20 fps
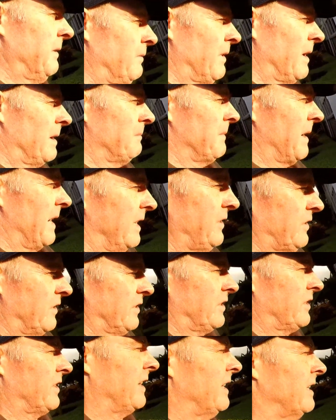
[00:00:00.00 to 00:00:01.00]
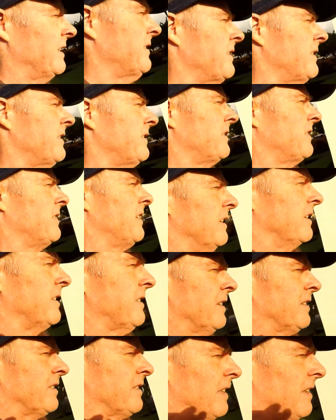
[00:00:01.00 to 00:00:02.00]
one major change since
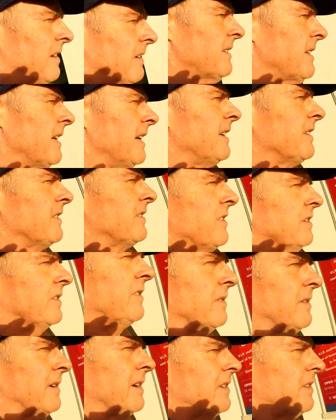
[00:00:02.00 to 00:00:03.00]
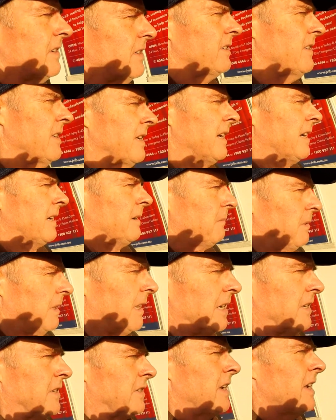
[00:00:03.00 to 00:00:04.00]
this lockdown situation's taken
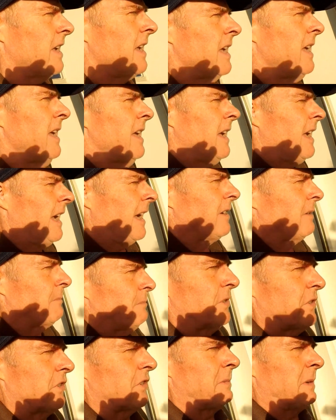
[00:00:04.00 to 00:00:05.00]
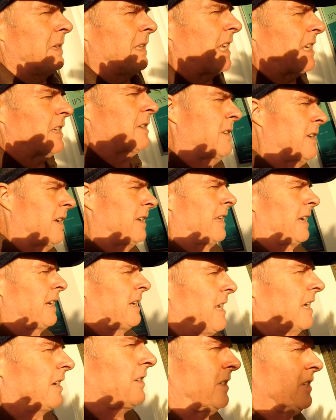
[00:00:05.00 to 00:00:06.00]
place. And I'm presuming that's so they
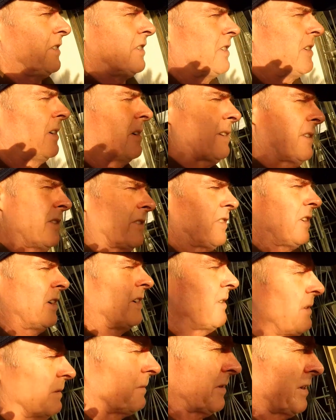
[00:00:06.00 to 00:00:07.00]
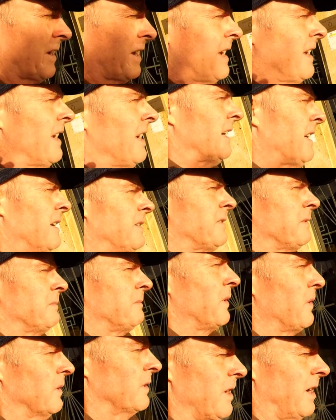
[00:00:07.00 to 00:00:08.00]
can actually stock the shelves, gives them
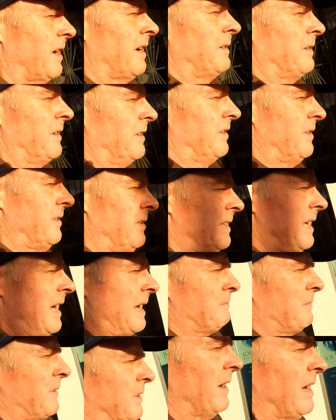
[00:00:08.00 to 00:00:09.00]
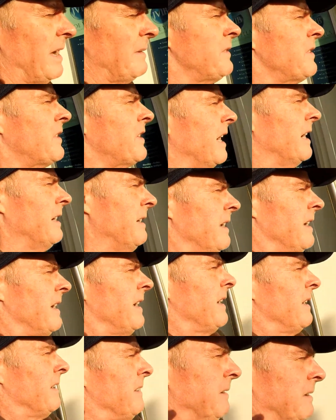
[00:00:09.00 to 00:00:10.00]
more time to do that. But I haven't
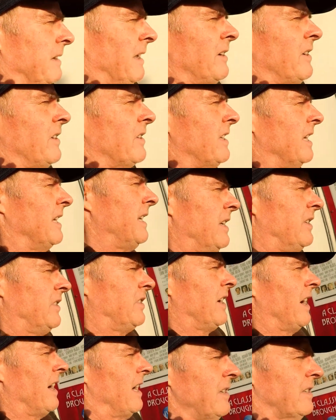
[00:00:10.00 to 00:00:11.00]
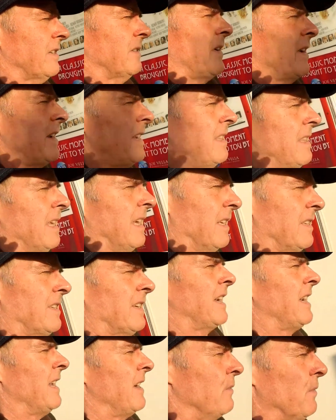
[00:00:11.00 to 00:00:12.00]
noticed any change. If anything, it's
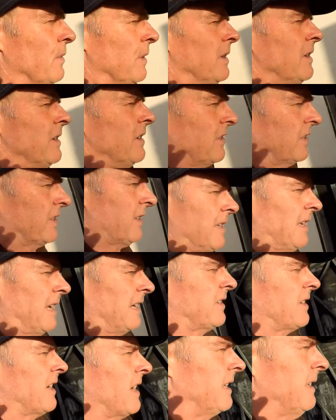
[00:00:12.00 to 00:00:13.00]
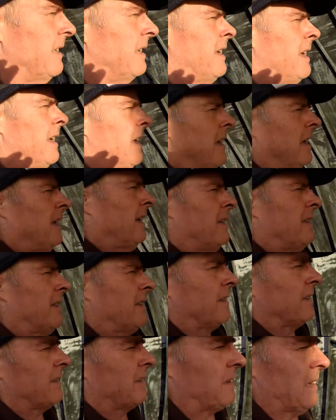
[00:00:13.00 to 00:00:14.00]
getting worse. And they say
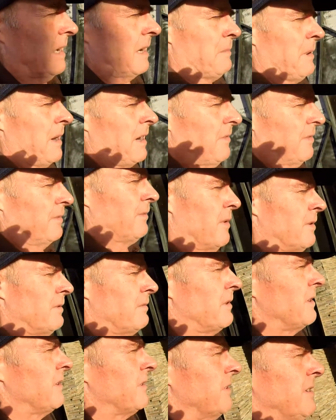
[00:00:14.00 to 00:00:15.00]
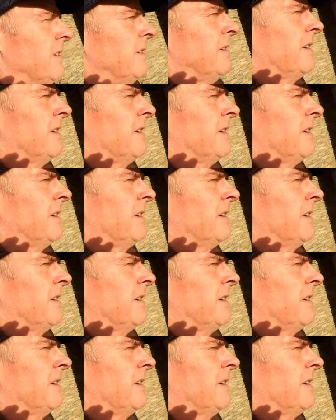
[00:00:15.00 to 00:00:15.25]
that both Woolworths and